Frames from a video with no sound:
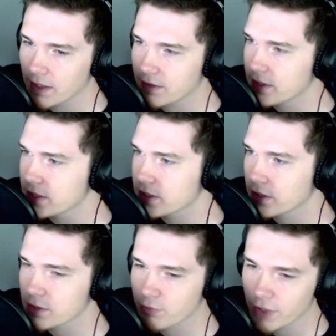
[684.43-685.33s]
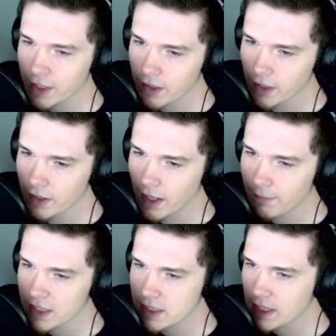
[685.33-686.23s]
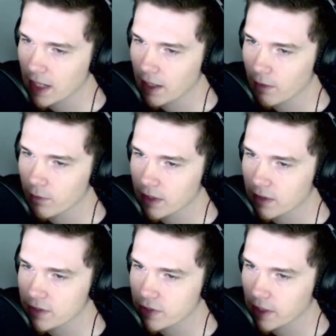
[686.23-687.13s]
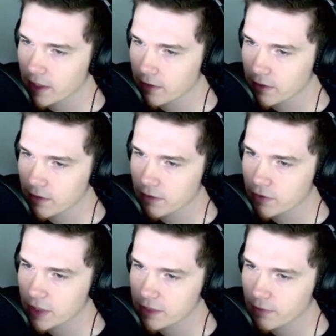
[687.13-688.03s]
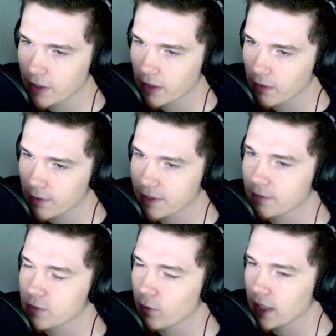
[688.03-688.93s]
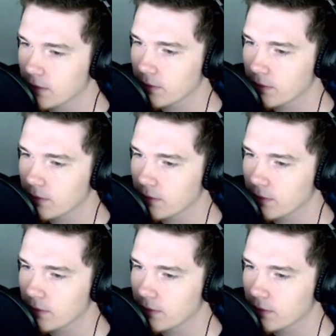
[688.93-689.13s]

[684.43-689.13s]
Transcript: This looks pretty good, I must say, with the striker transmog you get with them as well.